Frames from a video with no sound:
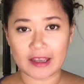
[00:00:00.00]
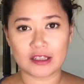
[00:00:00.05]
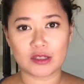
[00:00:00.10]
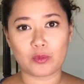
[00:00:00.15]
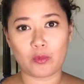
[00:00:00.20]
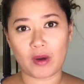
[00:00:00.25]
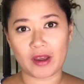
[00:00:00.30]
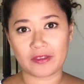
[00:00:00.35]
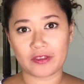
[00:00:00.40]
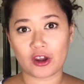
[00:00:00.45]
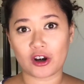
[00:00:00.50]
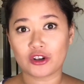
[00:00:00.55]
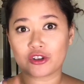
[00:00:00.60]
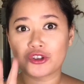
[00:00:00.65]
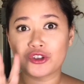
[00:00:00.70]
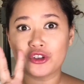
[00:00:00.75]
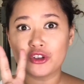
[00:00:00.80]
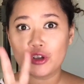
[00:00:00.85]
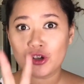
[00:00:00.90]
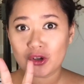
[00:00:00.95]
is when there are
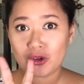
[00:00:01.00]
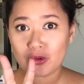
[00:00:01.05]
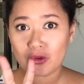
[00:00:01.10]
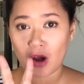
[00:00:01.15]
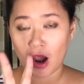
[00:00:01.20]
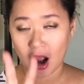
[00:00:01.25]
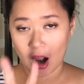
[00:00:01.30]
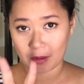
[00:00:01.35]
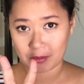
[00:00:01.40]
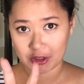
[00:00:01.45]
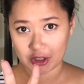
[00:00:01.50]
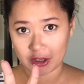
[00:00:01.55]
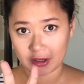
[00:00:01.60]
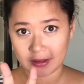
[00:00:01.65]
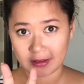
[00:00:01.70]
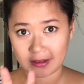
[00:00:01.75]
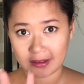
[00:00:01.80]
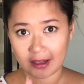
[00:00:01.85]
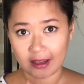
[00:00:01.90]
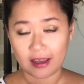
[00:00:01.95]
two
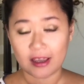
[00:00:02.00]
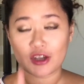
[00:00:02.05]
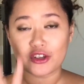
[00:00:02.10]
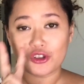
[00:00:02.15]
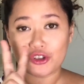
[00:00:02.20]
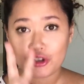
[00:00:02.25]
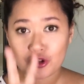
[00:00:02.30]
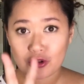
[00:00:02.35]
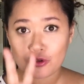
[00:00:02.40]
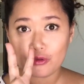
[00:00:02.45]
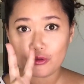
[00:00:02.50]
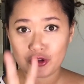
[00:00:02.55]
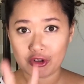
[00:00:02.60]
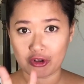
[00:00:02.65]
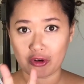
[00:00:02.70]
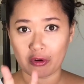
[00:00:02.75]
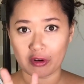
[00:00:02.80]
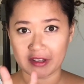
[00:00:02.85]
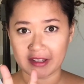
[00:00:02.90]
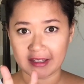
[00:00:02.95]
options, two
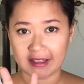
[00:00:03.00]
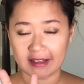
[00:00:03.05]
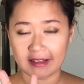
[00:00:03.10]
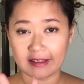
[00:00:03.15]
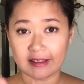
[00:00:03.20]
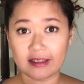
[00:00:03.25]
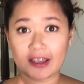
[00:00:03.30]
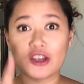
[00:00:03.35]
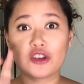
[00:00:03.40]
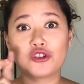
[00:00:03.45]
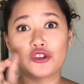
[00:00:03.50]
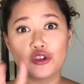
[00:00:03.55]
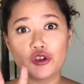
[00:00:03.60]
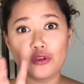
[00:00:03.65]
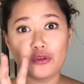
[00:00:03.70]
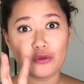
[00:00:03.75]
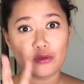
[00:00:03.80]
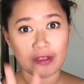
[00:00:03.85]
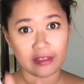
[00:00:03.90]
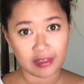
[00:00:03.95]
choices,
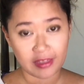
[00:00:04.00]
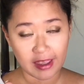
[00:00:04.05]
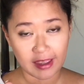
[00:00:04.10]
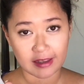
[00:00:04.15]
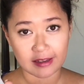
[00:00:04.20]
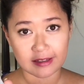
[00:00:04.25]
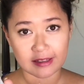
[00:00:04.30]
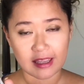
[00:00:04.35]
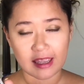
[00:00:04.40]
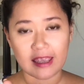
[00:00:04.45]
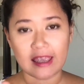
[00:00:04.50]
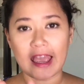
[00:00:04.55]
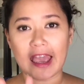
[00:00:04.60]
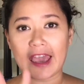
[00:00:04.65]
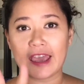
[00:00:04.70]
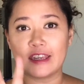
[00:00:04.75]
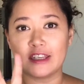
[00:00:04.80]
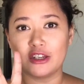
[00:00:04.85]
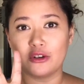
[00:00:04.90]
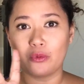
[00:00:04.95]
two things,
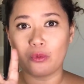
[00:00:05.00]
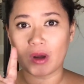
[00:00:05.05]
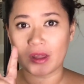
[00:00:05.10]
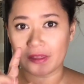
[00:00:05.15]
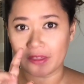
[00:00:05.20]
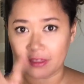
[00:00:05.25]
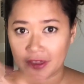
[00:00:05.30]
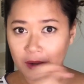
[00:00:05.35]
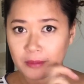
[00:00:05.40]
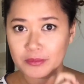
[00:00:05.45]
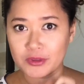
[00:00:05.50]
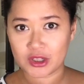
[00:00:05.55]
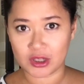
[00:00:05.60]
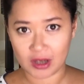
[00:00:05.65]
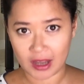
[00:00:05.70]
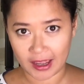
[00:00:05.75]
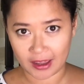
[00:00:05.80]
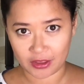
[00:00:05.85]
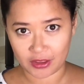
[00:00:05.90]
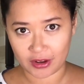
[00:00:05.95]
and you want them
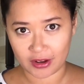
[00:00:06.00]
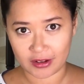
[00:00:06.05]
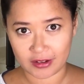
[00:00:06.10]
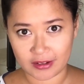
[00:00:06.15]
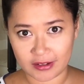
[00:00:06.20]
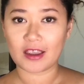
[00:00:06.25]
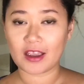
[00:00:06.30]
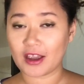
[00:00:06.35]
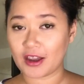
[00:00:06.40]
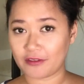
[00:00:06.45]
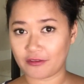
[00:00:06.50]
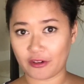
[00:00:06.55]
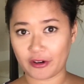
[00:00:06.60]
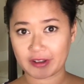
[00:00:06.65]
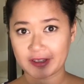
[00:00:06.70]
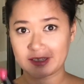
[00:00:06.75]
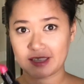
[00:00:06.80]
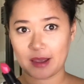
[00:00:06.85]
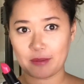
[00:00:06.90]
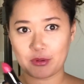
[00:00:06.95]
together. For
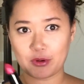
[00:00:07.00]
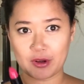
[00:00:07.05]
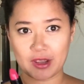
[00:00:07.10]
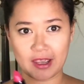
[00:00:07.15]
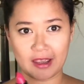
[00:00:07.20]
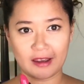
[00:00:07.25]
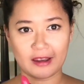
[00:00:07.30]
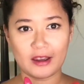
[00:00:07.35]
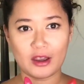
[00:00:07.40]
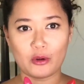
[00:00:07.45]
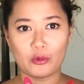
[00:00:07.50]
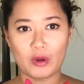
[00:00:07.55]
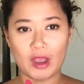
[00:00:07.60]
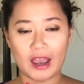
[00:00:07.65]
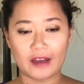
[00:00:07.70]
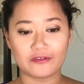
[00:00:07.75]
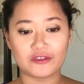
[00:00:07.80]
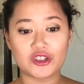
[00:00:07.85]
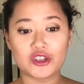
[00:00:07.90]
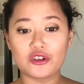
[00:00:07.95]
example, here we
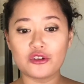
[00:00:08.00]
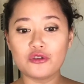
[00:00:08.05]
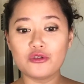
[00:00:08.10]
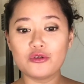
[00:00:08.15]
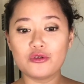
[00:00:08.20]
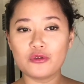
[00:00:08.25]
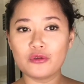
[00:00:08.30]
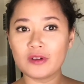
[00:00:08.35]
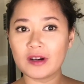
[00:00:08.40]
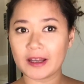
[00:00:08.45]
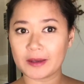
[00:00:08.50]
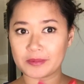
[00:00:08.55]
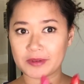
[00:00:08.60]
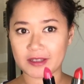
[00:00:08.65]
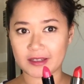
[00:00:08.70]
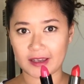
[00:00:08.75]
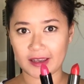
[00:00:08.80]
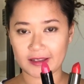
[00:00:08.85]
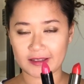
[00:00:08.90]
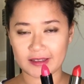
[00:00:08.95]
have two
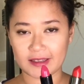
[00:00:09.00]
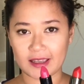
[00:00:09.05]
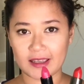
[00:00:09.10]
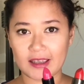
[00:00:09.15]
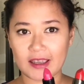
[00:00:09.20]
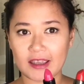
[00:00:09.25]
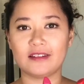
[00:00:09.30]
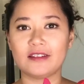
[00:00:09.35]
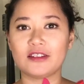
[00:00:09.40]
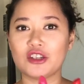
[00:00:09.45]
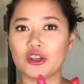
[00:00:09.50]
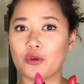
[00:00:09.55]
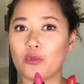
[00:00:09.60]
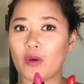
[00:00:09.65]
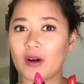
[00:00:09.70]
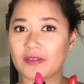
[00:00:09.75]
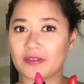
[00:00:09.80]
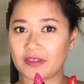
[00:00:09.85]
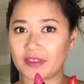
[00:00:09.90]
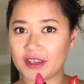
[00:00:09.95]
lipsticks. You
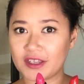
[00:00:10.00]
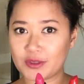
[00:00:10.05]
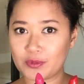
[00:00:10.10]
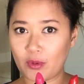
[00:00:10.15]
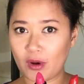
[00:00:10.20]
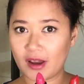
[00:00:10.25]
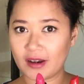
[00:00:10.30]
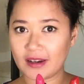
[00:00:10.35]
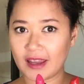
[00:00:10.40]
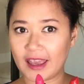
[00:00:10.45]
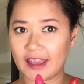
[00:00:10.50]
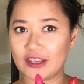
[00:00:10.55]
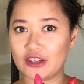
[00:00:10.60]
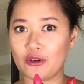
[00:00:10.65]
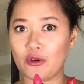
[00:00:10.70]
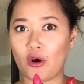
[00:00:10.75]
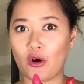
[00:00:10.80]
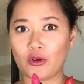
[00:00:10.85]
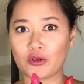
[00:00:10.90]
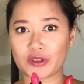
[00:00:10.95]
want this one and
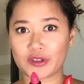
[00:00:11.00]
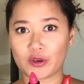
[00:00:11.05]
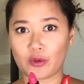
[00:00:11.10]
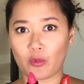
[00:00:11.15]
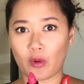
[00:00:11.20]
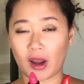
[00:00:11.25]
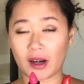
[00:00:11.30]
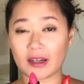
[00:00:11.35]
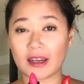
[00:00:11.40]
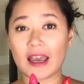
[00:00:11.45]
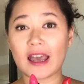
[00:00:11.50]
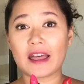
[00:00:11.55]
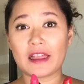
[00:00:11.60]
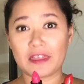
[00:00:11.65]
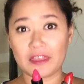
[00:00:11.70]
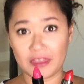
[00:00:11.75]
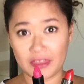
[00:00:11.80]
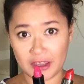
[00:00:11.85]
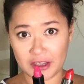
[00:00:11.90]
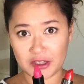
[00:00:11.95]
you also want
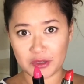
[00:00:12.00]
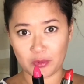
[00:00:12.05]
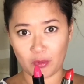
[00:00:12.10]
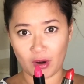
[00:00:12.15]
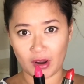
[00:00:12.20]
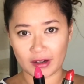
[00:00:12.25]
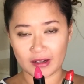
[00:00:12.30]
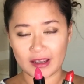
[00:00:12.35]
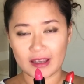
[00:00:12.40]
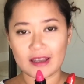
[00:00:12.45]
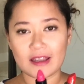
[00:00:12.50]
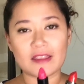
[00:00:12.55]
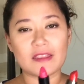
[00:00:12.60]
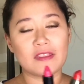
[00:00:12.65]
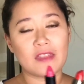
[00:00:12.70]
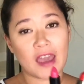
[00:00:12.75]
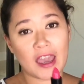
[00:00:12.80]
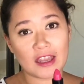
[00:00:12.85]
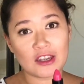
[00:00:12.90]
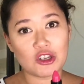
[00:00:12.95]
this one.
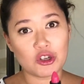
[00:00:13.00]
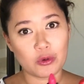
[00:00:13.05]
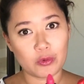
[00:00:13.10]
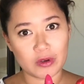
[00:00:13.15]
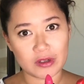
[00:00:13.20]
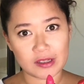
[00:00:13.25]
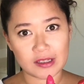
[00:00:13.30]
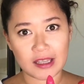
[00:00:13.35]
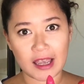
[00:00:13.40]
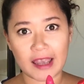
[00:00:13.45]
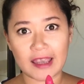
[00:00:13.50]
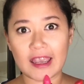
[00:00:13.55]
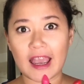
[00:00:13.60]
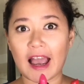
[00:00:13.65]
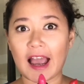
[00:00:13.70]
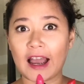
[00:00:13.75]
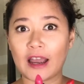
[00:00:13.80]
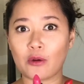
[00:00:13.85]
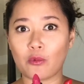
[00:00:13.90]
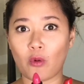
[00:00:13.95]
Then you will say,
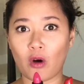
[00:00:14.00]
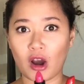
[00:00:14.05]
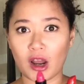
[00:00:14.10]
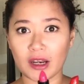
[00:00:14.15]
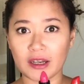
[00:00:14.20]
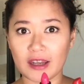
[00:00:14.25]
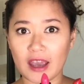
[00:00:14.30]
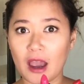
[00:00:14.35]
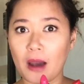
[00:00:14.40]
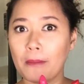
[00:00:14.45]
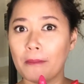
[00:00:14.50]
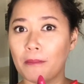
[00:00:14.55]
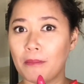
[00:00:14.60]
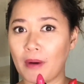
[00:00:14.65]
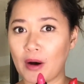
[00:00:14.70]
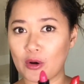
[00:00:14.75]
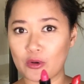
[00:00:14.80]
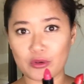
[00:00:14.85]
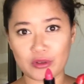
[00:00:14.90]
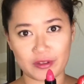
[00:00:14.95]
I want
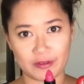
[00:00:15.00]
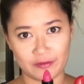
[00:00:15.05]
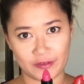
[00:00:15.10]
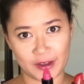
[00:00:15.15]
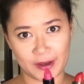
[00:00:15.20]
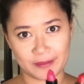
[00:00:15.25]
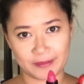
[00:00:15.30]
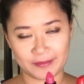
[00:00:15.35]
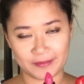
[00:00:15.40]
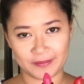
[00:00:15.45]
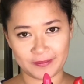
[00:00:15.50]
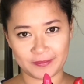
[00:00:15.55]
both of them.